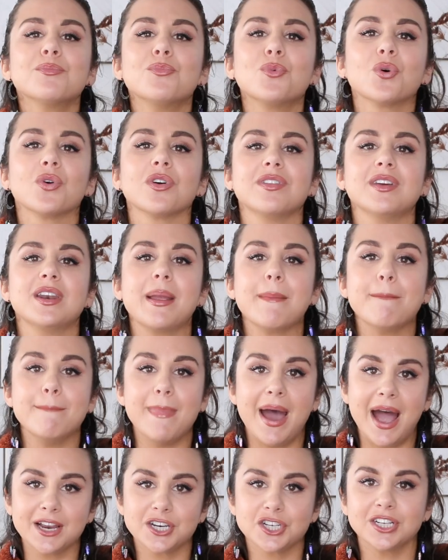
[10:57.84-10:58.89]
more than a
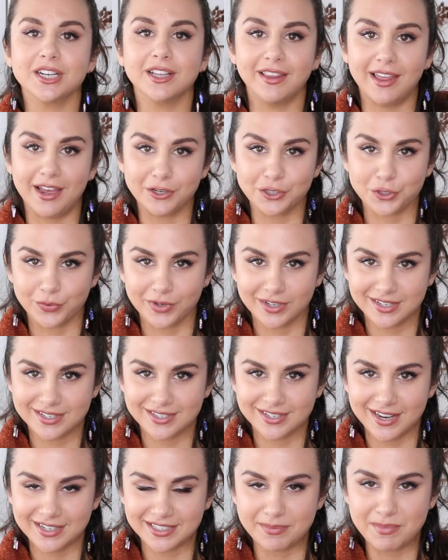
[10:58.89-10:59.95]
matching loungewear
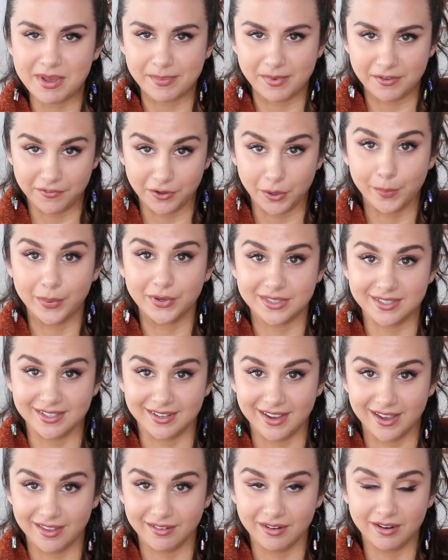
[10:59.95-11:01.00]
set to make me feel put
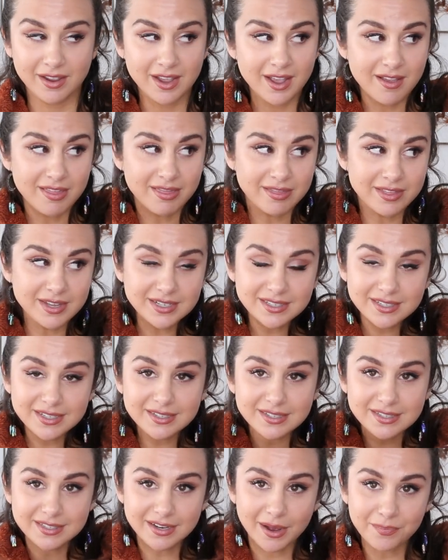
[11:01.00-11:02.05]
together. This
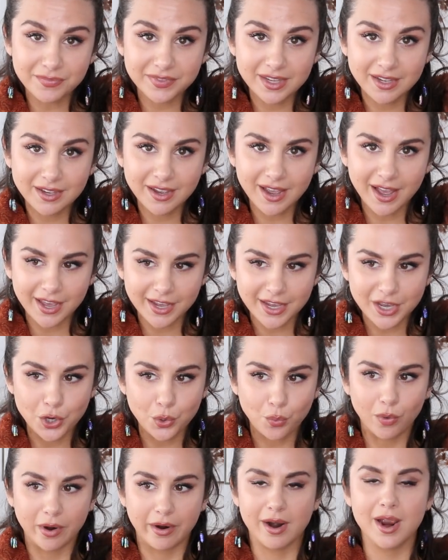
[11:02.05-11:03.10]
is something I
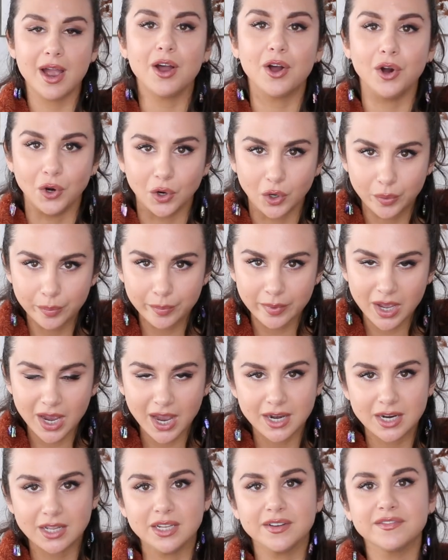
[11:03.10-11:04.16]
can wear at home,
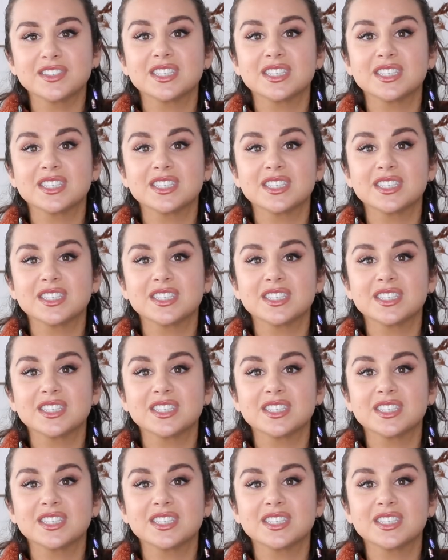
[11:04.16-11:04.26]
and then if